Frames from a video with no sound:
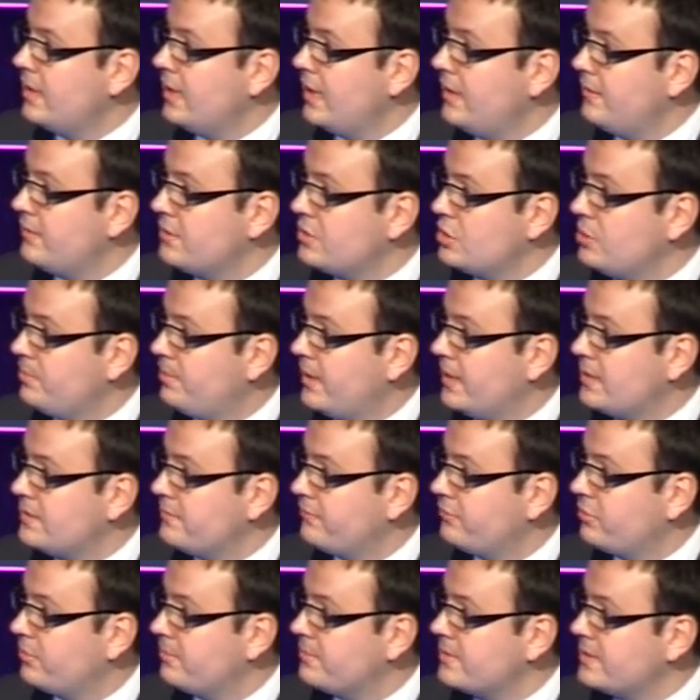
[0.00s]
in the
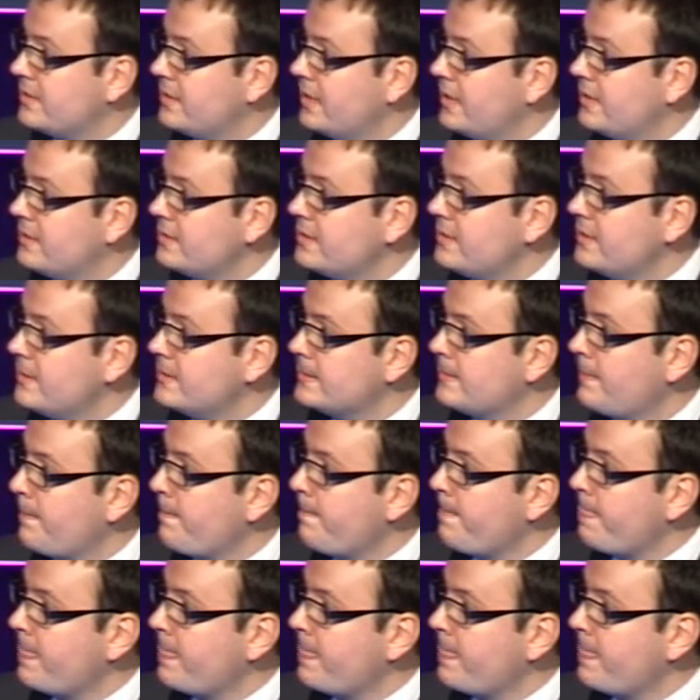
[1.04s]
supernatant from CACs,